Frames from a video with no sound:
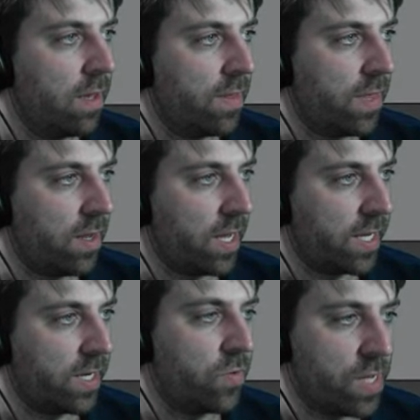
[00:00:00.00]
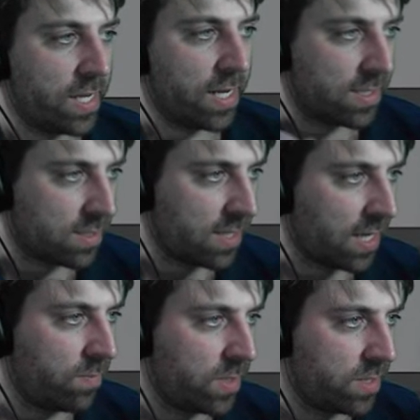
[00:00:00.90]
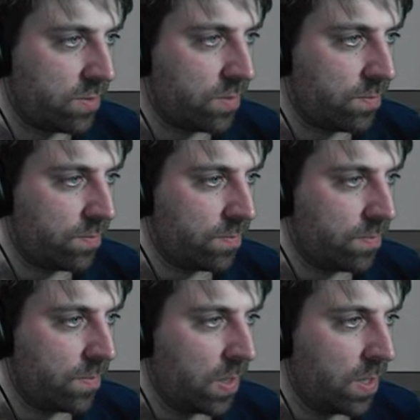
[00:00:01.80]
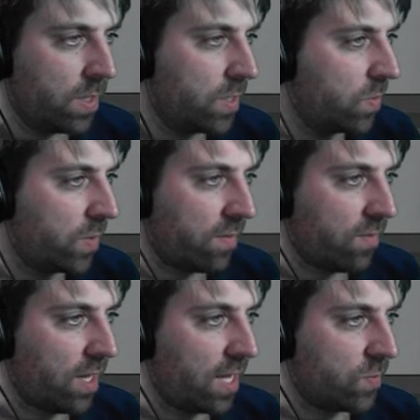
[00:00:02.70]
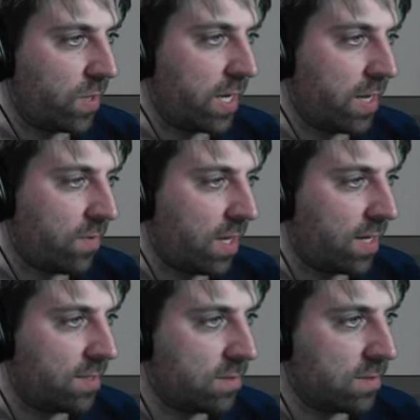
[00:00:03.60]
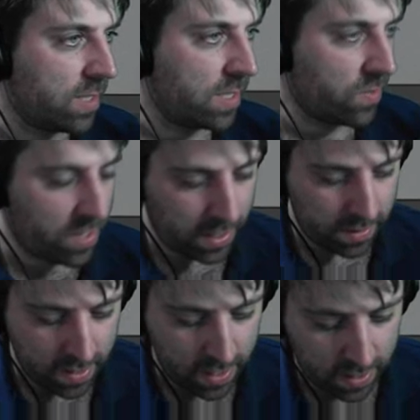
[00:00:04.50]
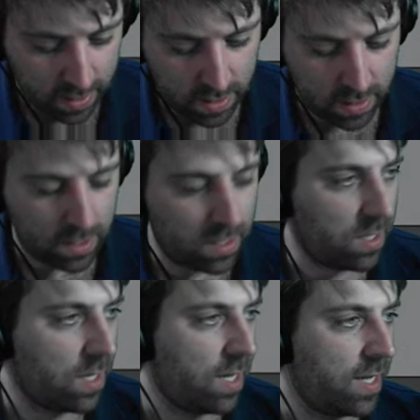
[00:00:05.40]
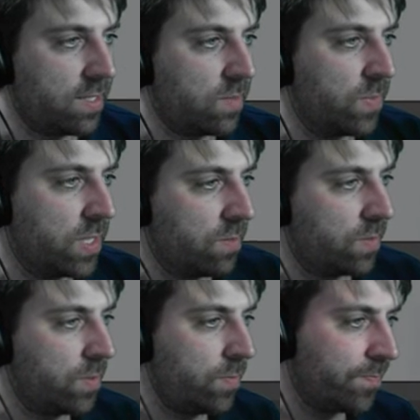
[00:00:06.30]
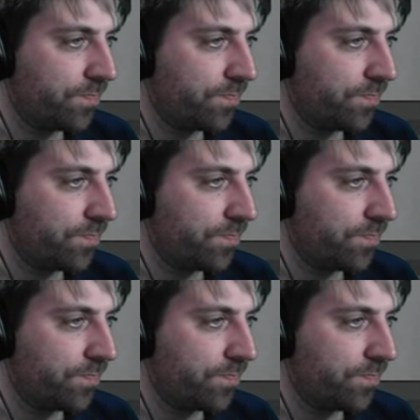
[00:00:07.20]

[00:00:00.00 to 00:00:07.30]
And then I can create a second material. Do we have lights? We don't have lights. So let's create a lights material